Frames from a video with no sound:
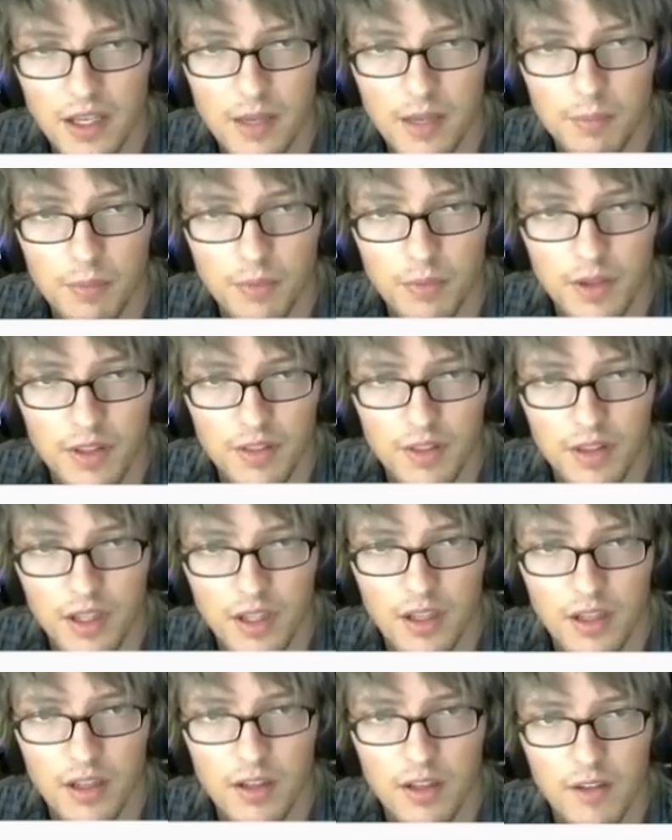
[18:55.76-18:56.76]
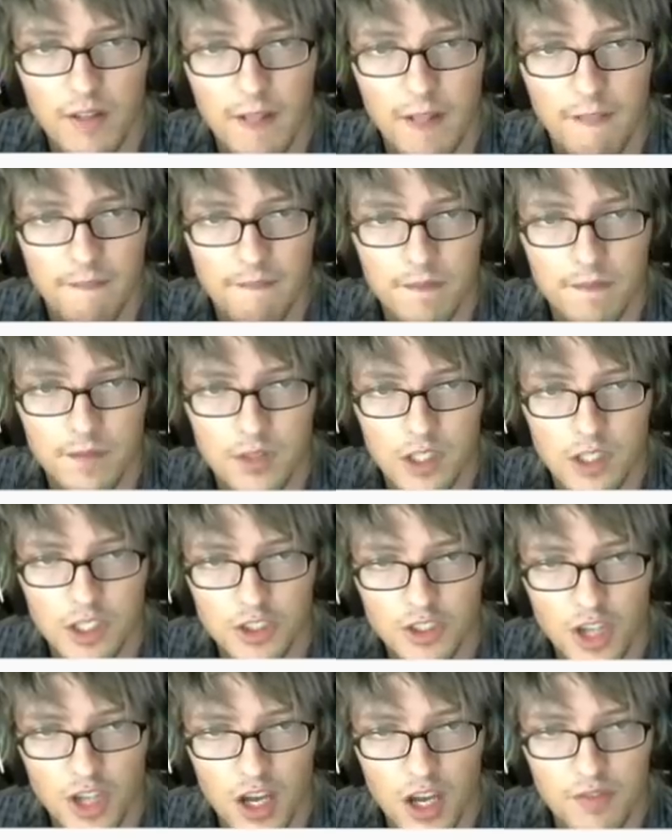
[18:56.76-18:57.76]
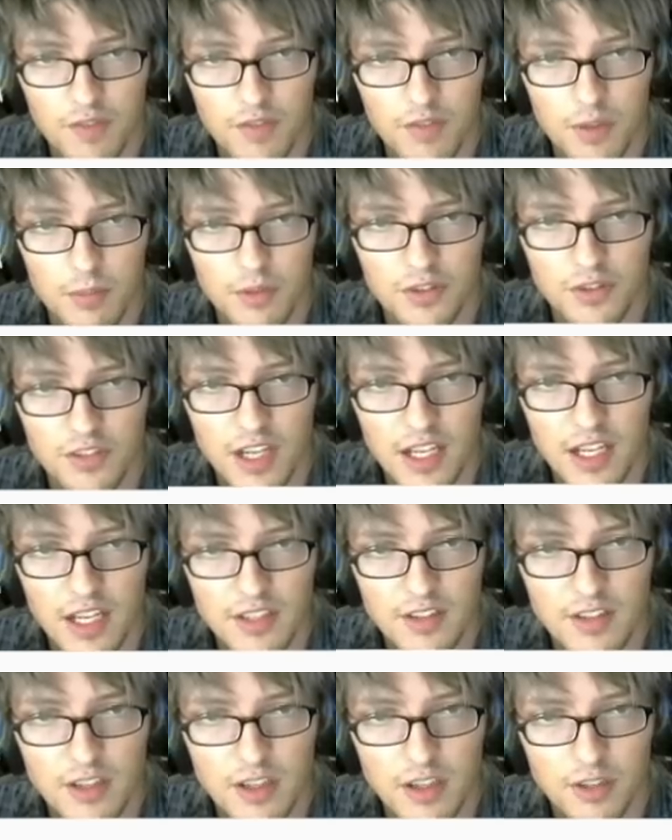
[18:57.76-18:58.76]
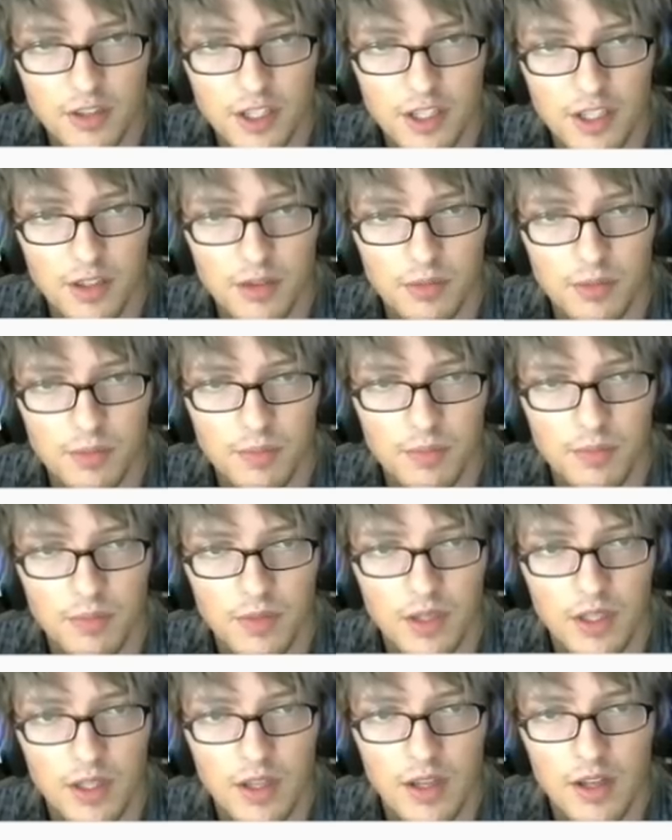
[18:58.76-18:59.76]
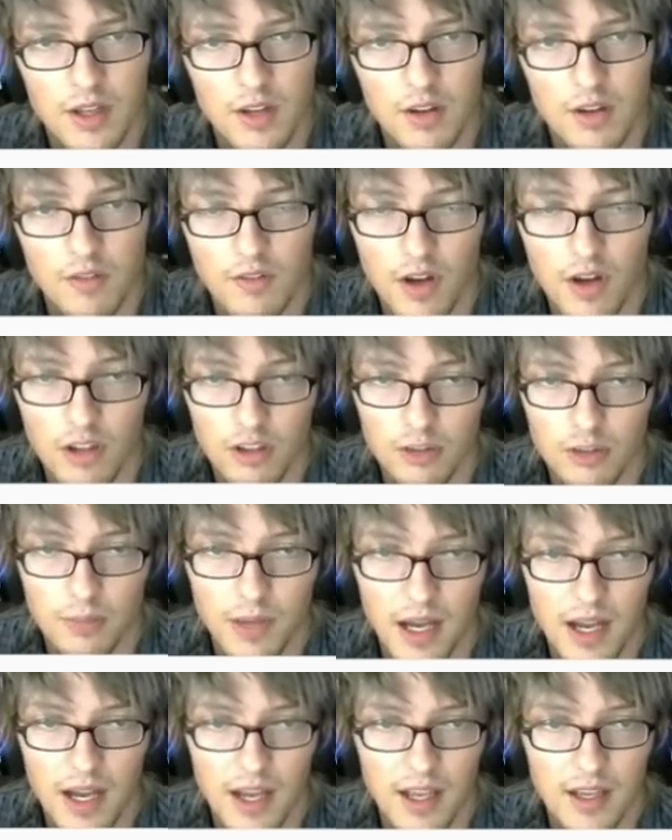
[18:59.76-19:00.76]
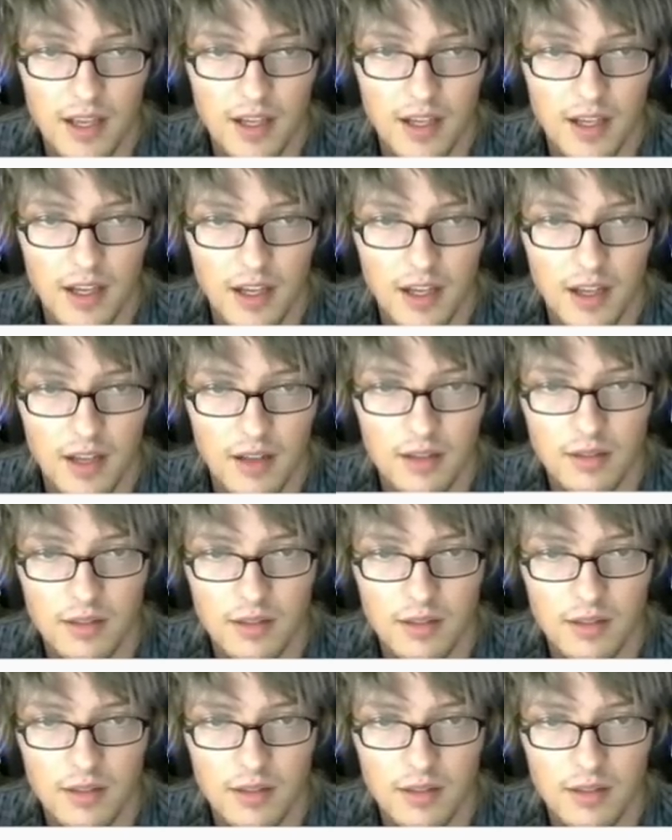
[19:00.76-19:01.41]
up with a shot of the Mercedes logo, followed by